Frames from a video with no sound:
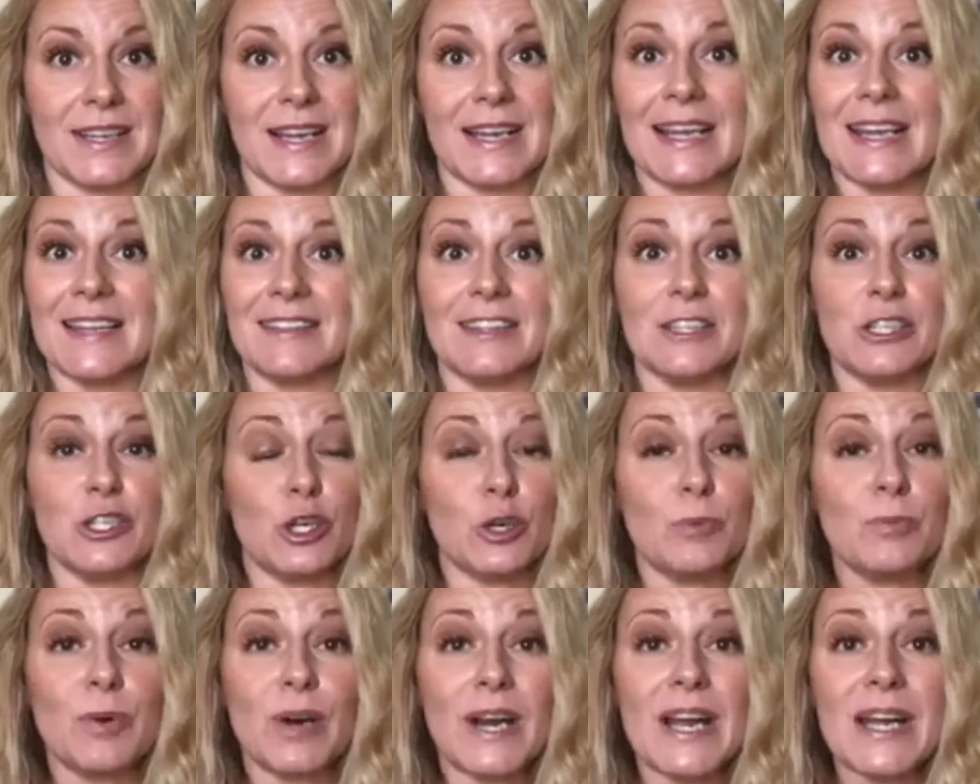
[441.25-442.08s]
Again,
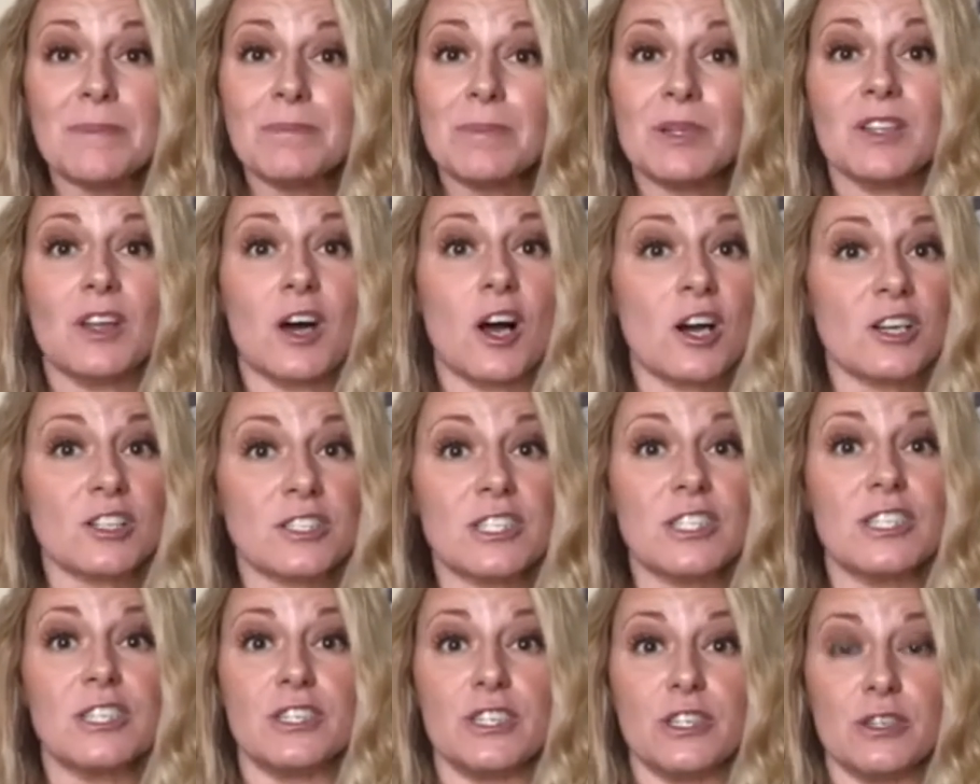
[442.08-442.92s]
your brand
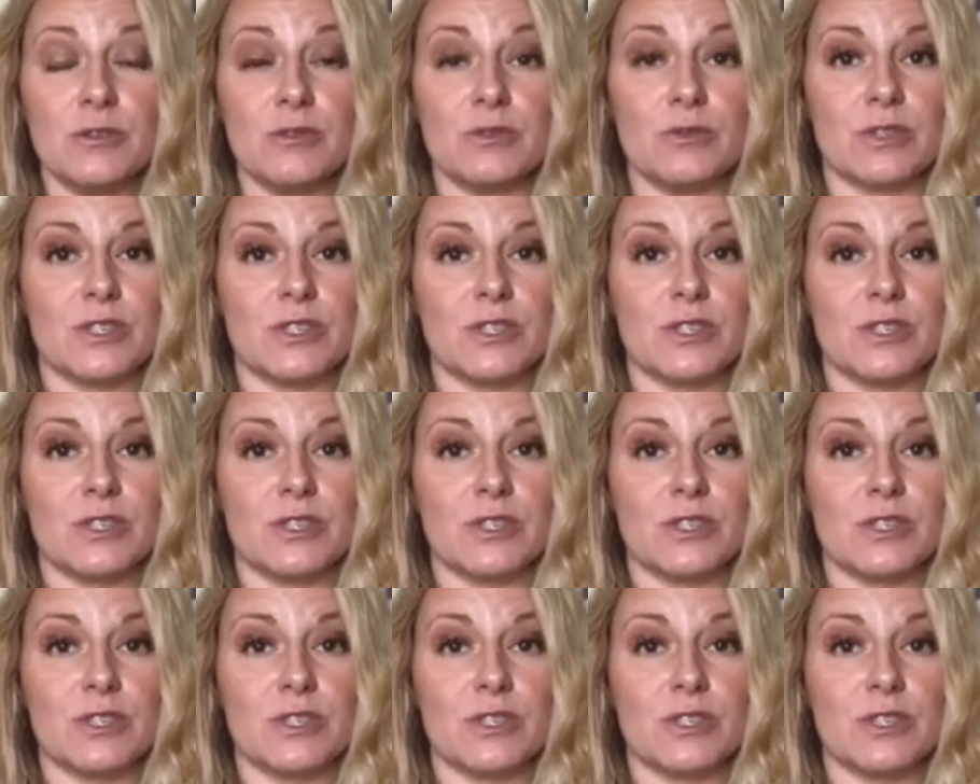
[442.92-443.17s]
belongs to you.